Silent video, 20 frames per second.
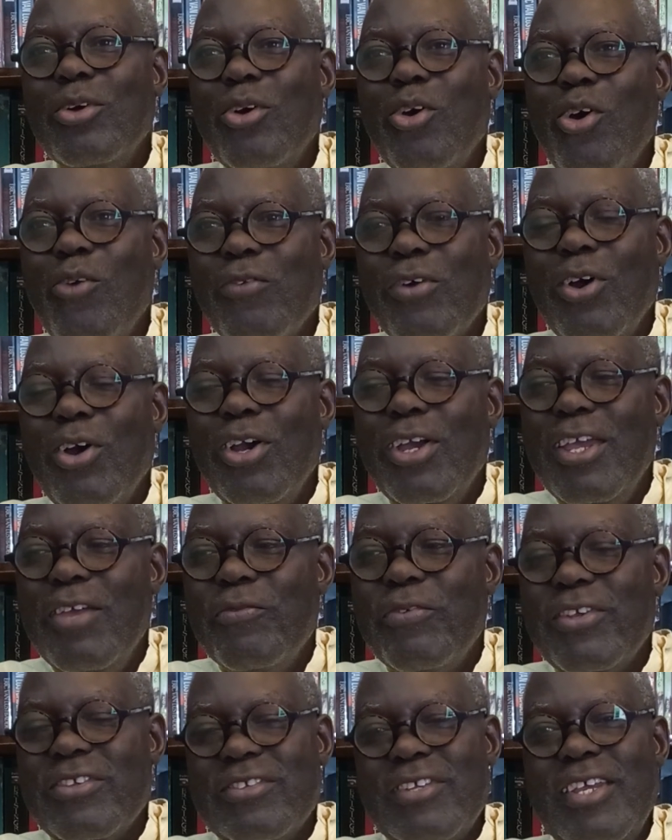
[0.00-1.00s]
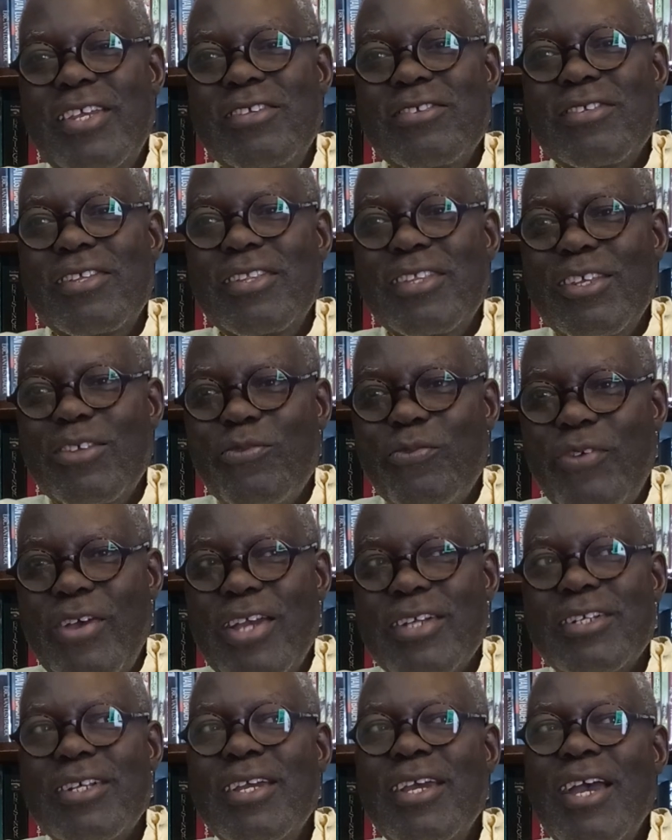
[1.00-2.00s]
overemphasize this
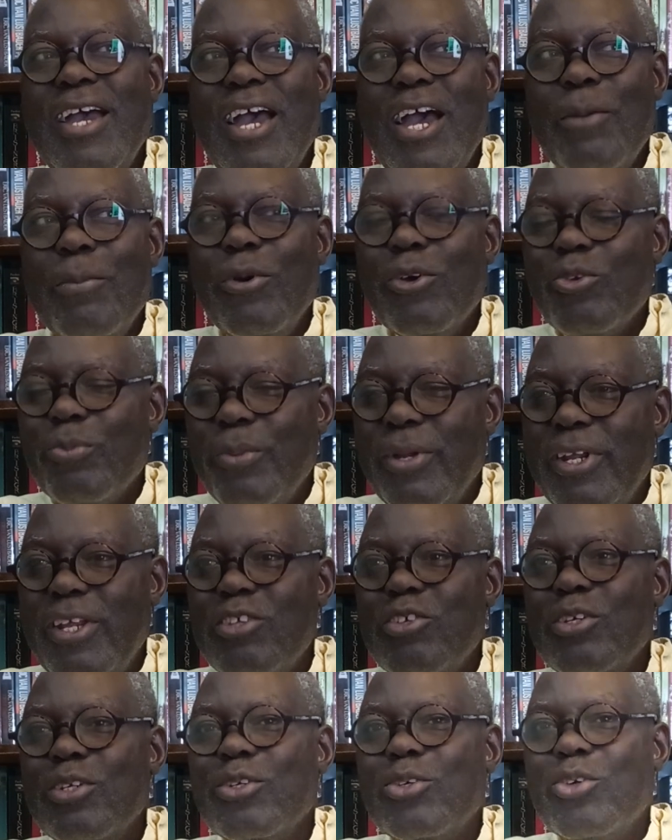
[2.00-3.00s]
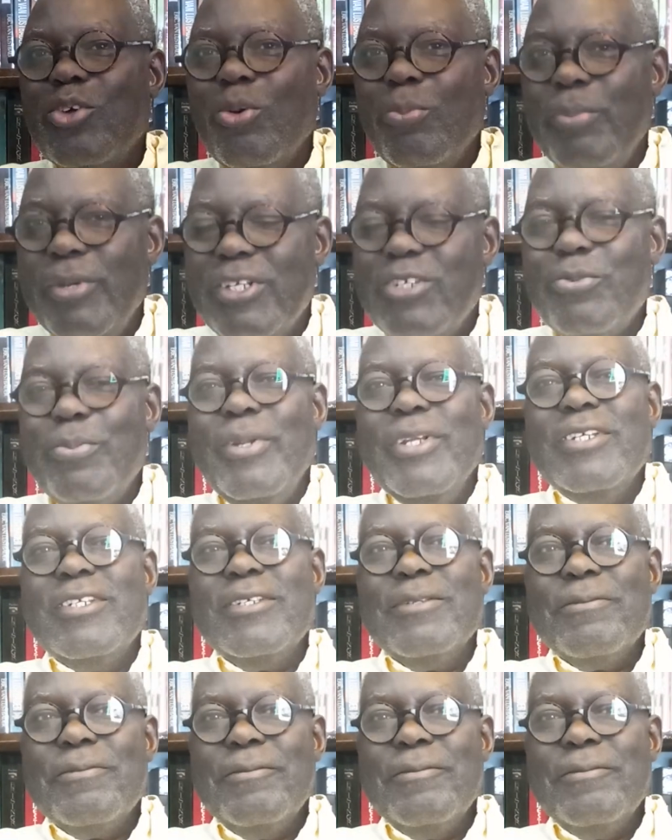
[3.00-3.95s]
fact about management commitment,